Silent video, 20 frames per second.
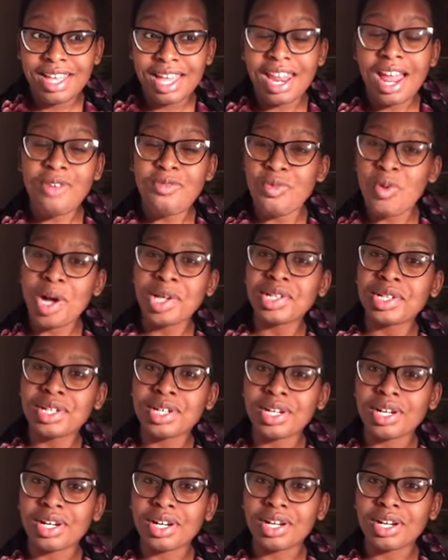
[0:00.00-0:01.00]
And I
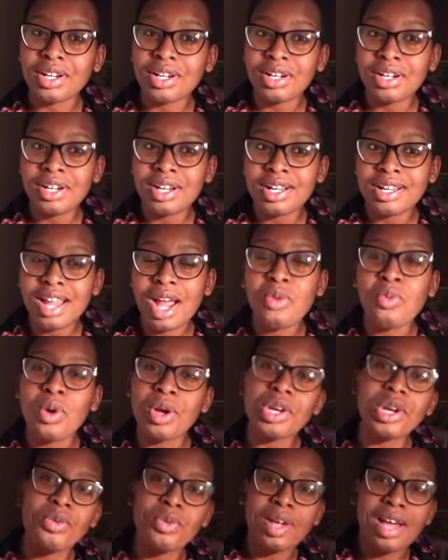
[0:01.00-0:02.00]
wonder
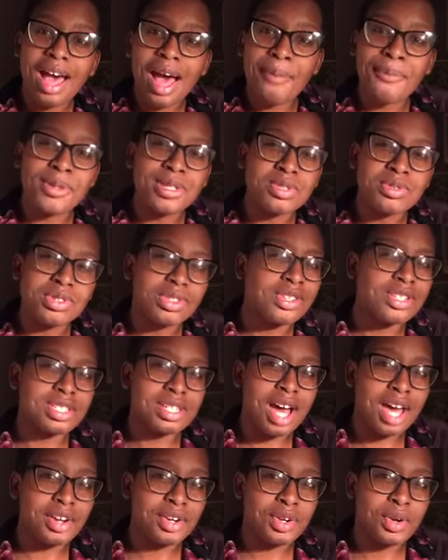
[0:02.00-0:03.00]
what happens when there's
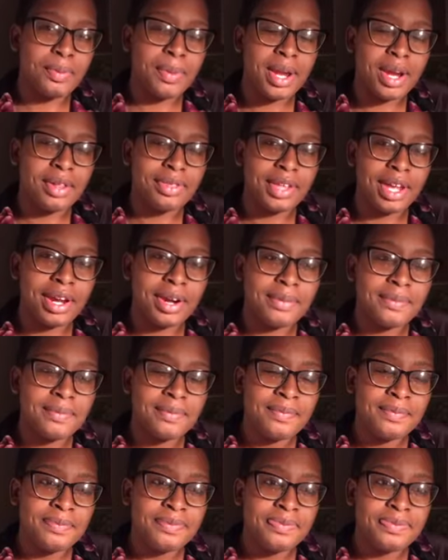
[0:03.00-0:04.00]
not an au pair there.
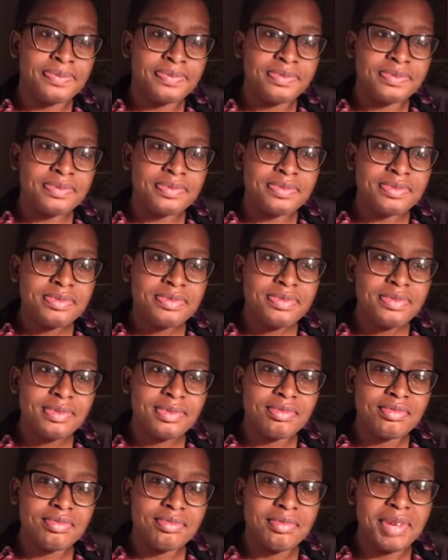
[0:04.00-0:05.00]

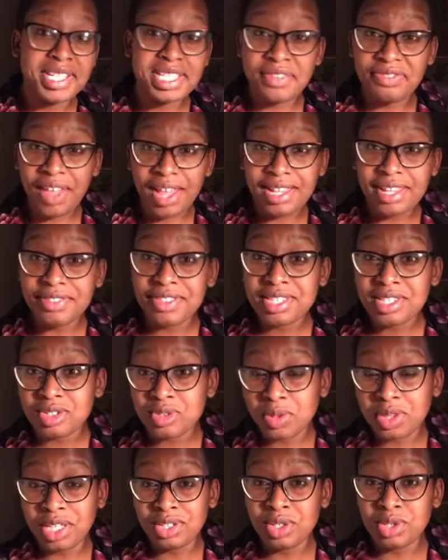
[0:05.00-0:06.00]
Because if this
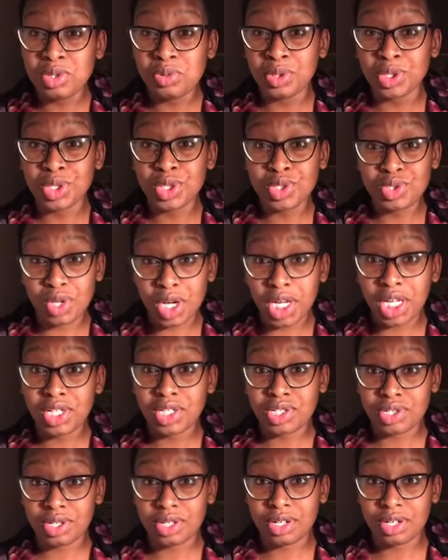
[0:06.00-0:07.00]
is what they do to a
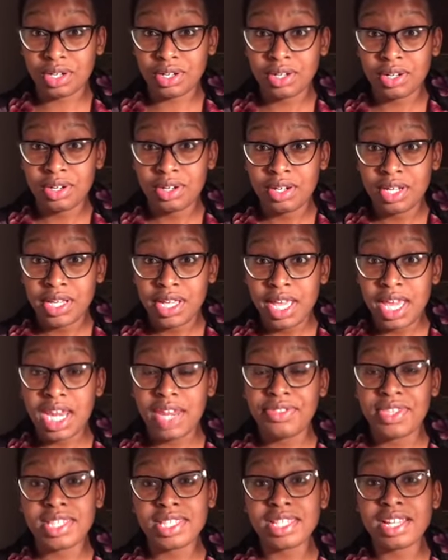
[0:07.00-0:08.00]
stranger,
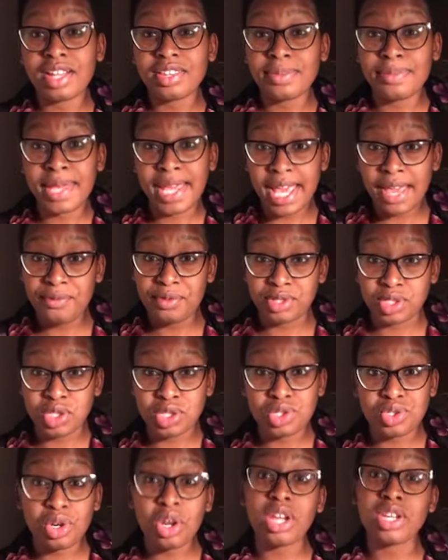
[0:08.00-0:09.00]
and if this is how they behave when a
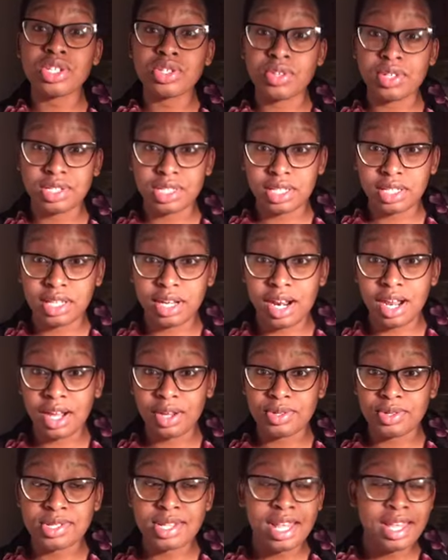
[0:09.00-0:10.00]
stranger is in their
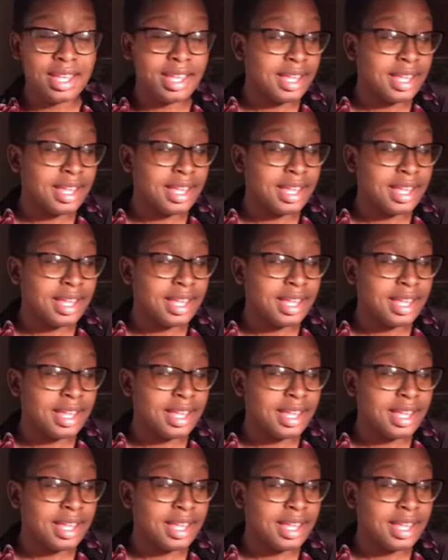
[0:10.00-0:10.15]
house,